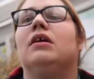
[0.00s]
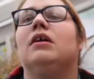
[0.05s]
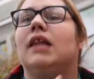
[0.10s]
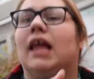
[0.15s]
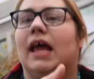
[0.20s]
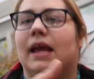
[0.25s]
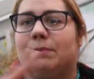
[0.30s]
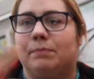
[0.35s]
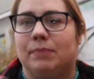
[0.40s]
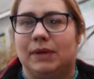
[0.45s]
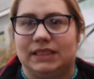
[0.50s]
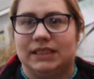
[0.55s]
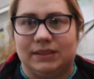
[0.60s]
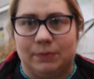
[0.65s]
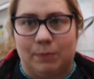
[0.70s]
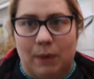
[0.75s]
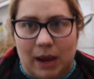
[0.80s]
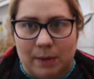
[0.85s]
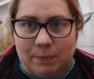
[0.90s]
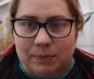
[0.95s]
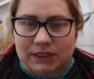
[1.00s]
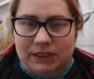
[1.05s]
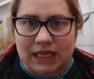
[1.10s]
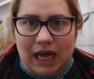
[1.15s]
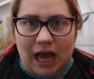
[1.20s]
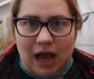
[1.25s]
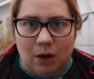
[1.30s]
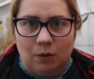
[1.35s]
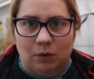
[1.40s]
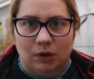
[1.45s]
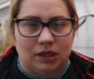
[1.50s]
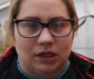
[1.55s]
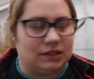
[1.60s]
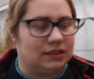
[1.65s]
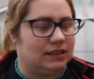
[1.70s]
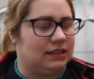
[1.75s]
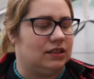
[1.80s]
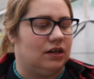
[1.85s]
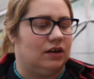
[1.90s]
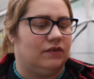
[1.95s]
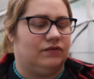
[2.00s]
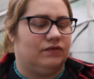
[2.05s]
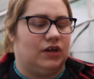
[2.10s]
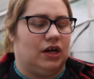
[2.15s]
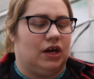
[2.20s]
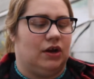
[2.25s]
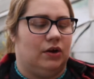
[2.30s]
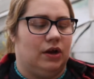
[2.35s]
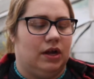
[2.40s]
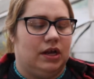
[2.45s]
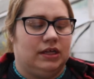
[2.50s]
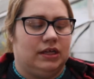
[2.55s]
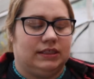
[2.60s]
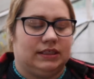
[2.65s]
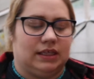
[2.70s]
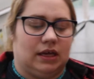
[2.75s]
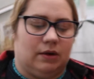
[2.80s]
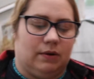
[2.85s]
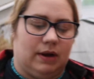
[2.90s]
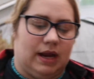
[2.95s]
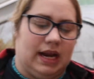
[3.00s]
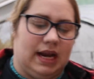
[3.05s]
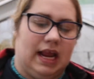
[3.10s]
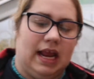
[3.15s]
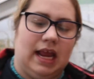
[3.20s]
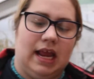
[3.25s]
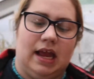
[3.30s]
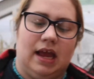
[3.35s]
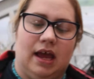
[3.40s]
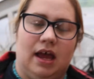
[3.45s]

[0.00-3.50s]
like bits of paper towel and stuff do. So in here